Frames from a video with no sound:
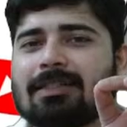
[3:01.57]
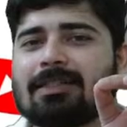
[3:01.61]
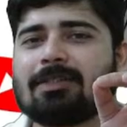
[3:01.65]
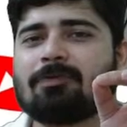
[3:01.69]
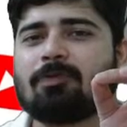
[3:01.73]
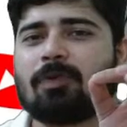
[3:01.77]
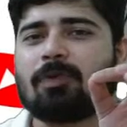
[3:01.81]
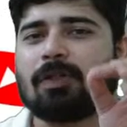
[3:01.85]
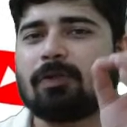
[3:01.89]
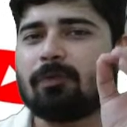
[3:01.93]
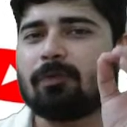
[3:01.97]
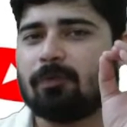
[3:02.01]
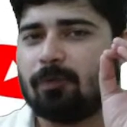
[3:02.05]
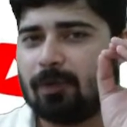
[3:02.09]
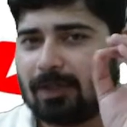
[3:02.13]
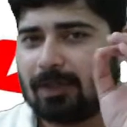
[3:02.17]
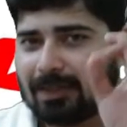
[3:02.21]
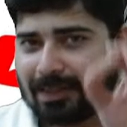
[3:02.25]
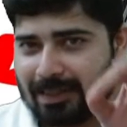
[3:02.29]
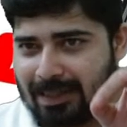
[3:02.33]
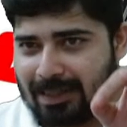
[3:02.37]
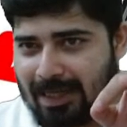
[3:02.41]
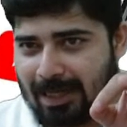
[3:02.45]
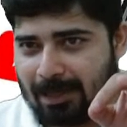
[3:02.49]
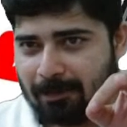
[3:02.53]
for the
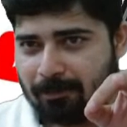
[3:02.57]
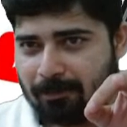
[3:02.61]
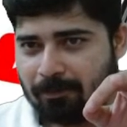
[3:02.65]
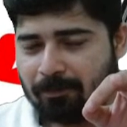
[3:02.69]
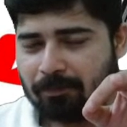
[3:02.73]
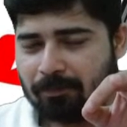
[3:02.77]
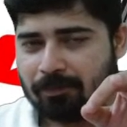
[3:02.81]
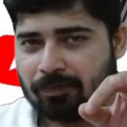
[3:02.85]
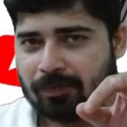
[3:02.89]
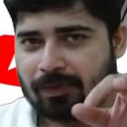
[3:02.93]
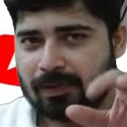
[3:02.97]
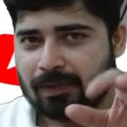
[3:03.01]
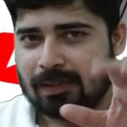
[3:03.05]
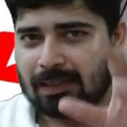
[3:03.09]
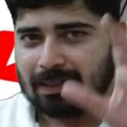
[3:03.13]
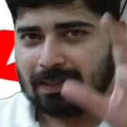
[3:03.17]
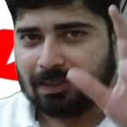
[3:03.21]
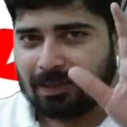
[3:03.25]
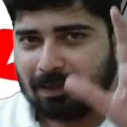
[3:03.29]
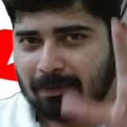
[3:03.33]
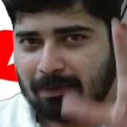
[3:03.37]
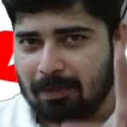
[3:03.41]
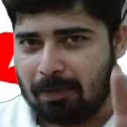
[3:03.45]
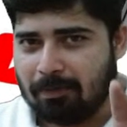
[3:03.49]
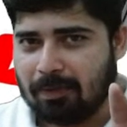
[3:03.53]
first time,
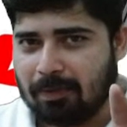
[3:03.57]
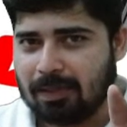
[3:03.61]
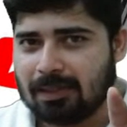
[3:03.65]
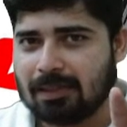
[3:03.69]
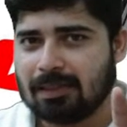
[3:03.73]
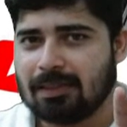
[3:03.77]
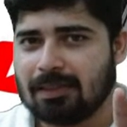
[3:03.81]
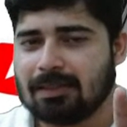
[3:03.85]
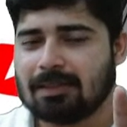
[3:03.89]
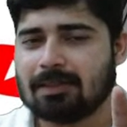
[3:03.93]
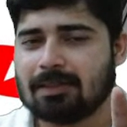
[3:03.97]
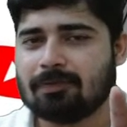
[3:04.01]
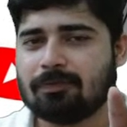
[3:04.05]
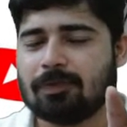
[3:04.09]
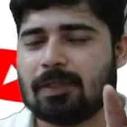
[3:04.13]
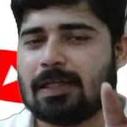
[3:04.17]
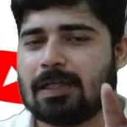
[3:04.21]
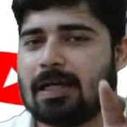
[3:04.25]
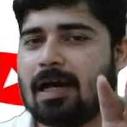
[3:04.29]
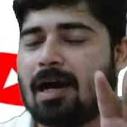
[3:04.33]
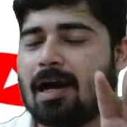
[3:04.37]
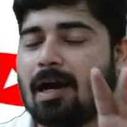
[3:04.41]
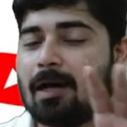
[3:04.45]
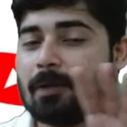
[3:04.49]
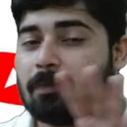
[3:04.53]
just remember this:
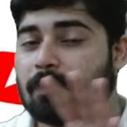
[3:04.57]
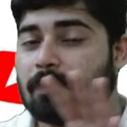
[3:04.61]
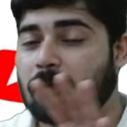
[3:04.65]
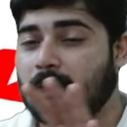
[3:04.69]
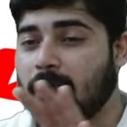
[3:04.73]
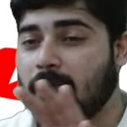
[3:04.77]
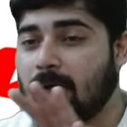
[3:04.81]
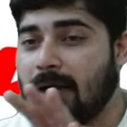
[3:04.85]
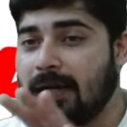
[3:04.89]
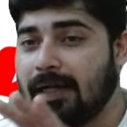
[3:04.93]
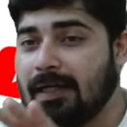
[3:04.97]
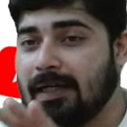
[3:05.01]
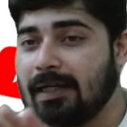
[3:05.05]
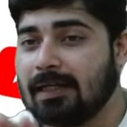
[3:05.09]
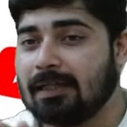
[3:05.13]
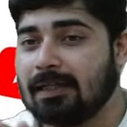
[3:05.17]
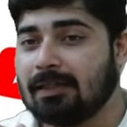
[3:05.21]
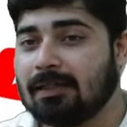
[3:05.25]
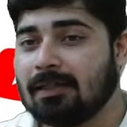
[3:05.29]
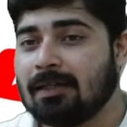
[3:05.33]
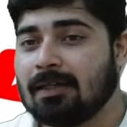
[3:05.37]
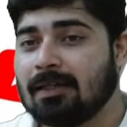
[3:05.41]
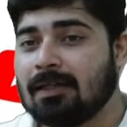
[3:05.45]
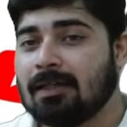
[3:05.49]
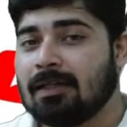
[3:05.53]
we are
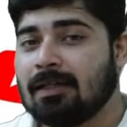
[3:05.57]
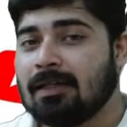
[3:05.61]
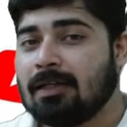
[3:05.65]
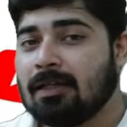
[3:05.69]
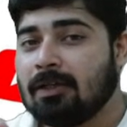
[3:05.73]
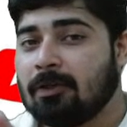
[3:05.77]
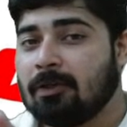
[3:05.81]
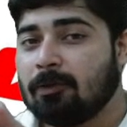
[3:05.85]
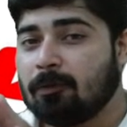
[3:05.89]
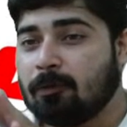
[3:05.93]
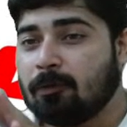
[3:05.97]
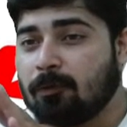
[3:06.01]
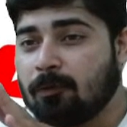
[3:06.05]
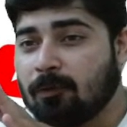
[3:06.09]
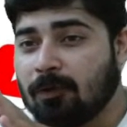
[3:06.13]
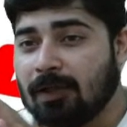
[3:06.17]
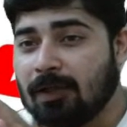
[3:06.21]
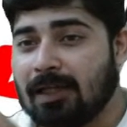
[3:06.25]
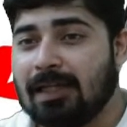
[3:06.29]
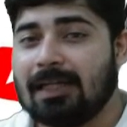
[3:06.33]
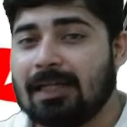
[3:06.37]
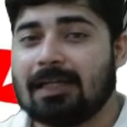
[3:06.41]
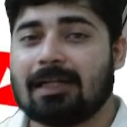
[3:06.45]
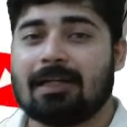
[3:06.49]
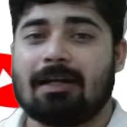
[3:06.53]
providing
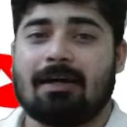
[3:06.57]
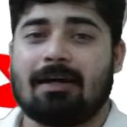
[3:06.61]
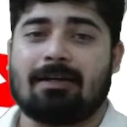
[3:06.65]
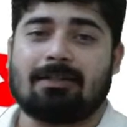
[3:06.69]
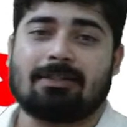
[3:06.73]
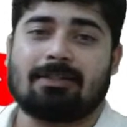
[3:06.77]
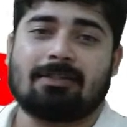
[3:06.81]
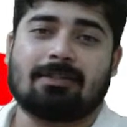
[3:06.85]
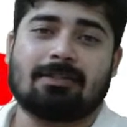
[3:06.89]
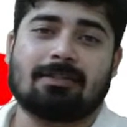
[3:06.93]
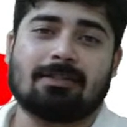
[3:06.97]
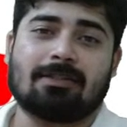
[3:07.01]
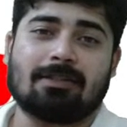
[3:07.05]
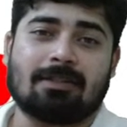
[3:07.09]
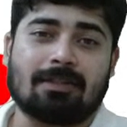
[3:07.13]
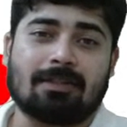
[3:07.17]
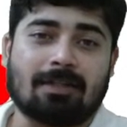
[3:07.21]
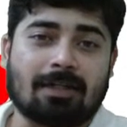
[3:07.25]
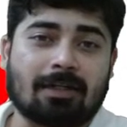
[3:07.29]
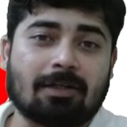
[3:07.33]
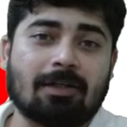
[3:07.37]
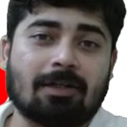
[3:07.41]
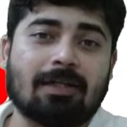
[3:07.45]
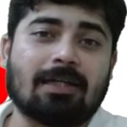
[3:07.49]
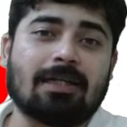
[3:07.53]
free classes
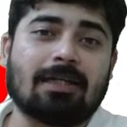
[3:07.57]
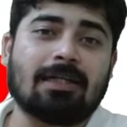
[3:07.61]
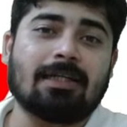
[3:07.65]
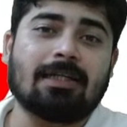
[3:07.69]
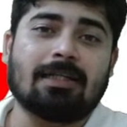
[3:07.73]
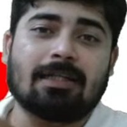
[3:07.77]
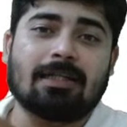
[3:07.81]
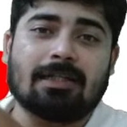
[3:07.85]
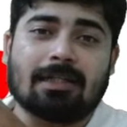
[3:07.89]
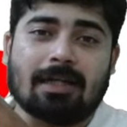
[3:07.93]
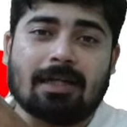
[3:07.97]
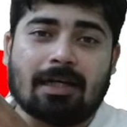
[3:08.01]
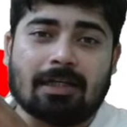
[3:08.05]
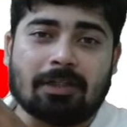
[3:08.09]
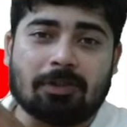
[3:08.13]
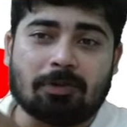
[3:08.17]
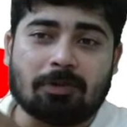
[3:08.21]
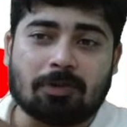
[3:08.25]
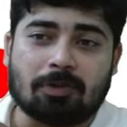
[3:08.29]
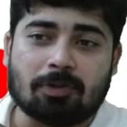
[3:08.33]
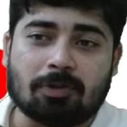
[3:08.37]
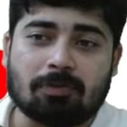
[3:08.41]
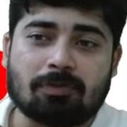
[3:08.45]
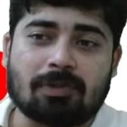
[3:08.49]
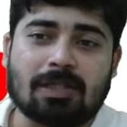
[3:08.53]
regularly in our
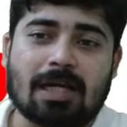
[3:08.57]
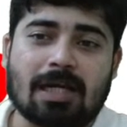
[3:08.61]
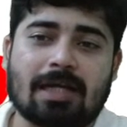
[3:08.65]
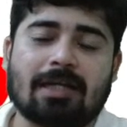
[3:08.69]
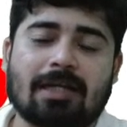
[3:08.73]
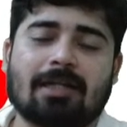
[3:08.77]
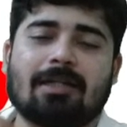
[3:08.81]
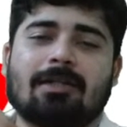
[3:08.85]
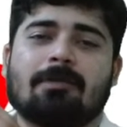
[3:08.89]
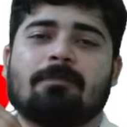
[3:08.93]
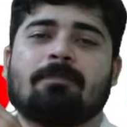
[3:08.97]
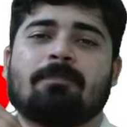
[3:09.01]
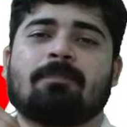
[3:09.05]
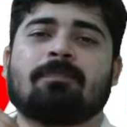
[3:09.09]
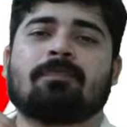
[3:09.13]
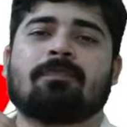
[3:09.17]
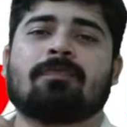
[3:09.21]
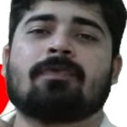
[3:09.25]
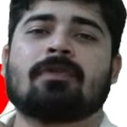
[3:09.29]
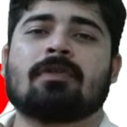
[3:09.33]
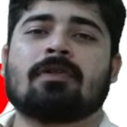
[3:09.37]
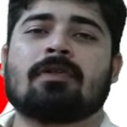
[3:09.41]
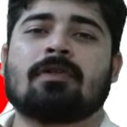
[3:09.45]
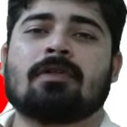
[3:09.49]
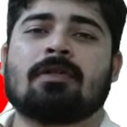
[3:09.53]
YouTube channel.
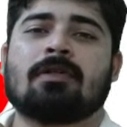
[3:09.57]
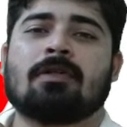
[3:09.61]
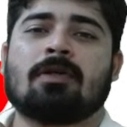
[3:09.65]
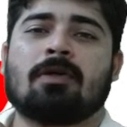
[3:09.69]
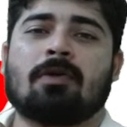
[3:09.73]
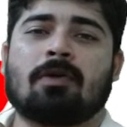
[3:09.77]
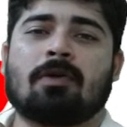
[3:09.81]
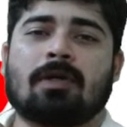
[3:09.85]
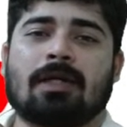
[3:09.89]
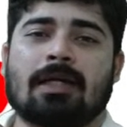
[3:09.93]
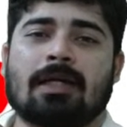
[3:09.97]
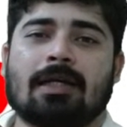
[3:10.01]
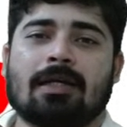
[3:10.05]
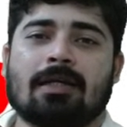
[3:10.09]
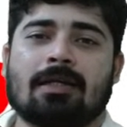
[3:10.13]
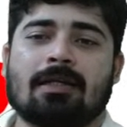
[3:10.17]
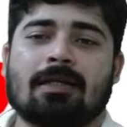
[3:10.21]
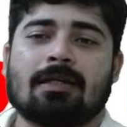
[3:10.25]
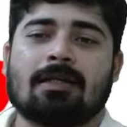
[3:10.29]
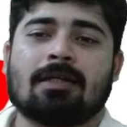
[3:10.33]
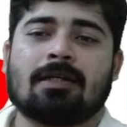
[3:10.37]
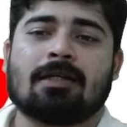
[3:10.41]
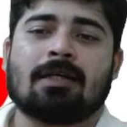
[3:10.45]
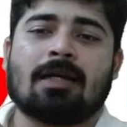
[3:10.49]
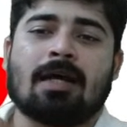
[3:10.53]
Okay,
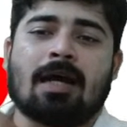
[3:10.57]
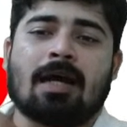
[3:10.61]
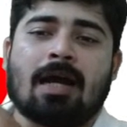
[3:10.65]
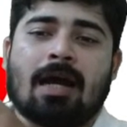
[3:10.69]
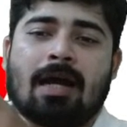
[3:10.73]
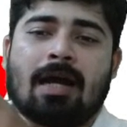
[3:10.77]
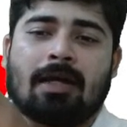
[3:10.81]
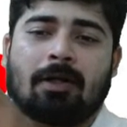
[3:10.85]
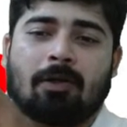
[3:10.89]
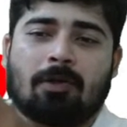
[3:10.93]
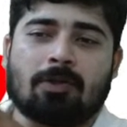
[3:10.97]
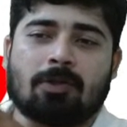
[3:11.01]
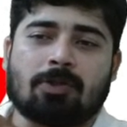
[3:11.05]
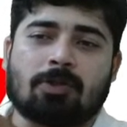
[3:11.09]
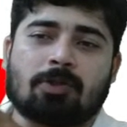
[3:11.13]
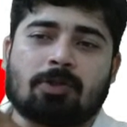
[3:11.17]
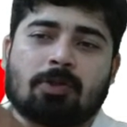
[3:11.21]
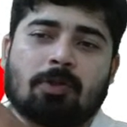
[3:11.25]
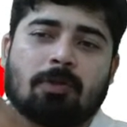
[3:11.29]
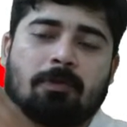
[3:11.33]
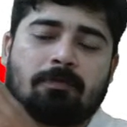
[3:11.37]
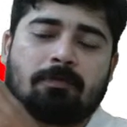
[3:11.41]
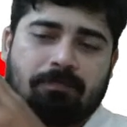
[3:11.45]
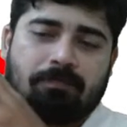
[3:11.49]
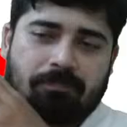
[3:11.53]
and
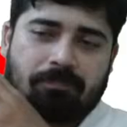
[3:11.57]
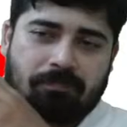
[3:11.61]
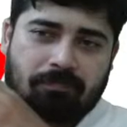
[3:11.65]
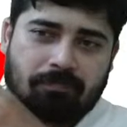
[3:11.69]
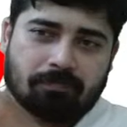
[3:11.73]
also